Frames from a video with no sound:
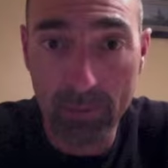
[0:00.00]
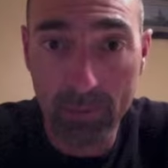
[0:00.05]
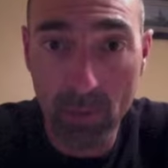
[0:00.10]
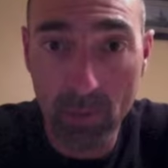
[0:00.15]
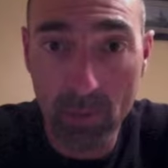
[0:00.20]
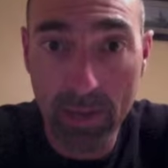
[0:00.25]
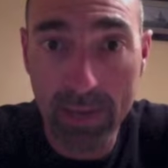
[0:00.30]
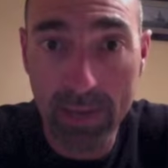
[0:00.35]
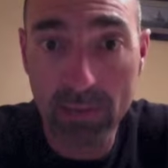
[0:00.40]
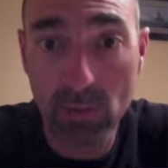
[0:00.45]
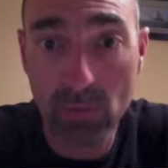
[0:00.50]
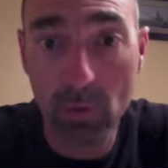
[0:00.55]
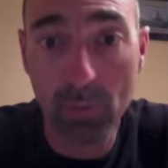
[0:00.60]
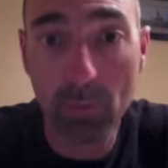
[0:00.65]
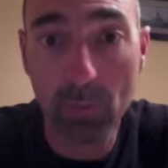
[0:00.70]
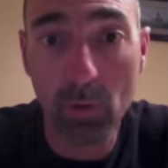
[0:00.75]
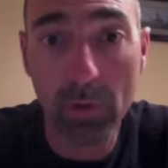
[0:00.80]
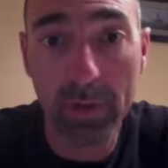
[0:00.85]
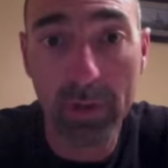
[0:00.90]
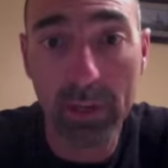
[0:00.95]
Okay, so
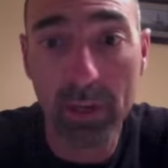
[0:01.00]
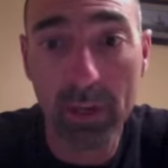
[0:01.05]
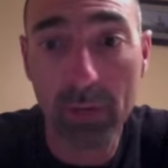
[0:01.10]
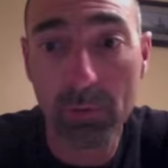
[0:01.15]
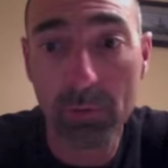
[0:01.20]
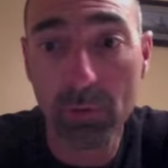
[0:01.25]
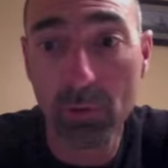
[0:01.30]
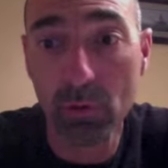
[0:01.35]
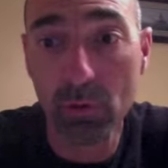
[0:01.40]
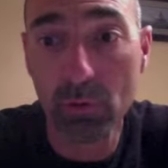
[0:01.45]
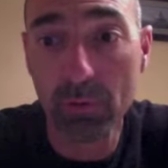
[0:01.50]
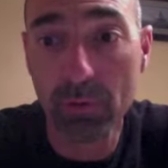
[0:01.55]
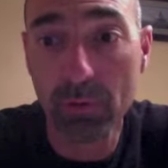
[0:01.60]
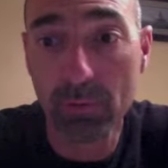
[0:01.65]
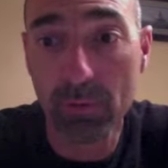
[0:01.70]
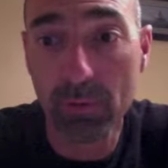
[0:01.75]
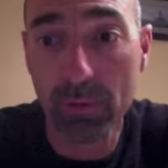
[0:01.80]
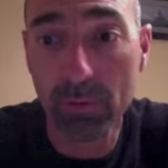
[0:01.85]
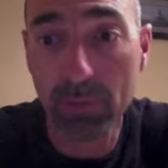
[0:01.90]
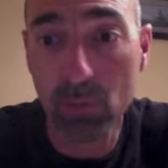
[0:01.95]
appoint and approve
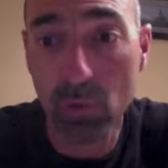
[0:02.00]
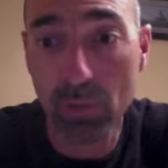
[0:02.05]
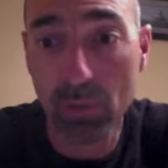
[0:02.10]
Supreme Court